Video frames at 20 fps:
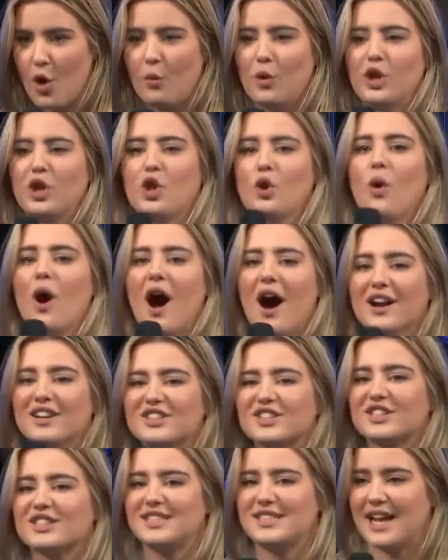when you
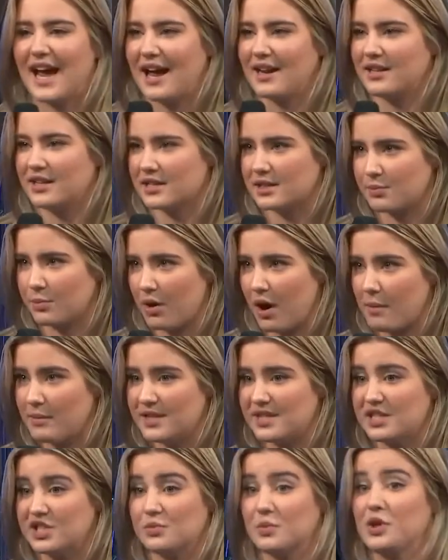understand his
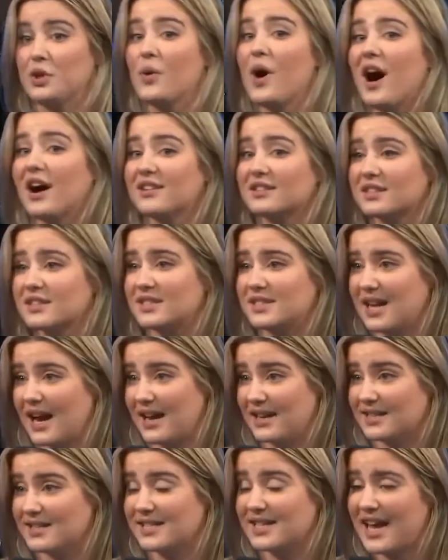promises, when you
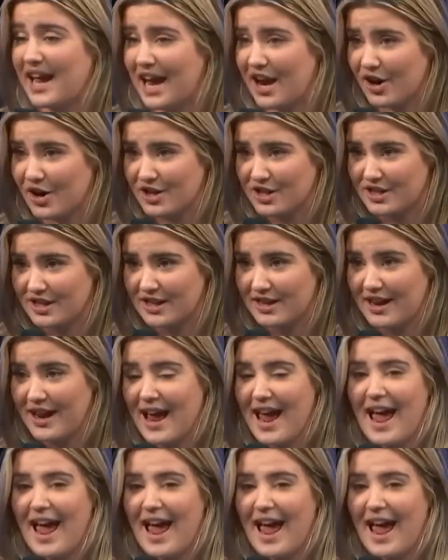understand his character,